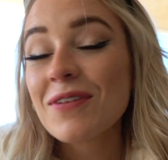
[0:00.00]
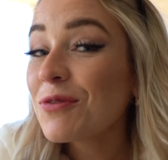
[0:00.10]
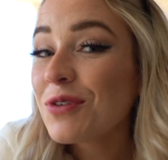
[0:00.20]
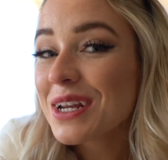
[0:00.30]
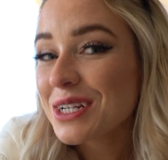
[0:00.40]
Feel
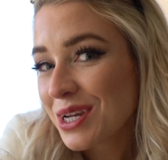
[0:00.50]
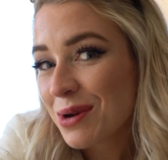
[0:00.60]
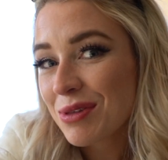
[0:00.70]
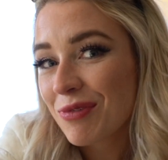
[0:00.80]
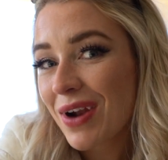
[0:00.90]
free to
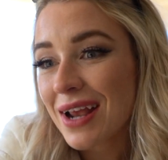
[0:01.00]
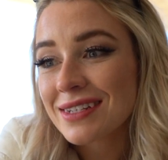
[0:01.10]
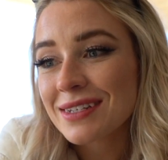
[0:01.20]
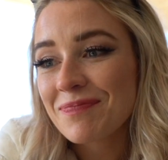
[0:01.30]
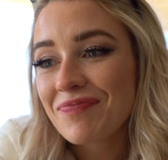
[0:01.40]
share with a
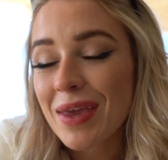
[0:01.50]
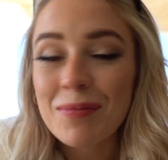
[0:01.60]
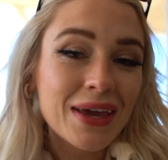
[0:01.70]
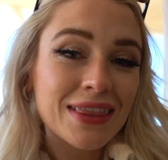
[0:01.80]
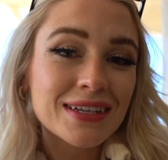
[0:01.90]
friend
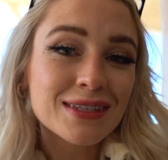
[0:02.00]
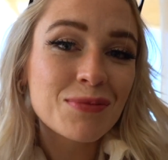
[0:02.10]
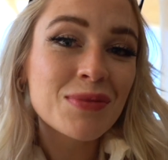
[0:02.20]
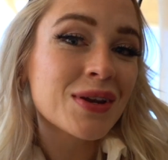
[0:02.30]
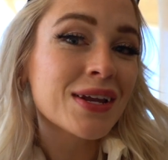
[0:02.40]
and make this
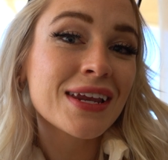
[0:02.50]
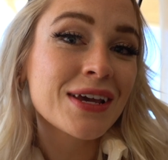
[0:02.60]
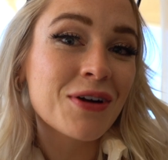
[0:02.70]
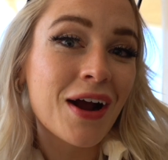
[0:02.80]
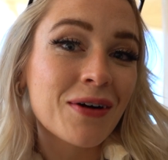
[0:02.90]
community
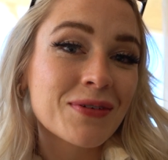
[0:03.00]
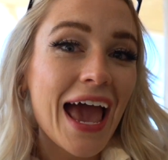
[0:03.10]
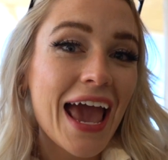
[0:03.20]
grow.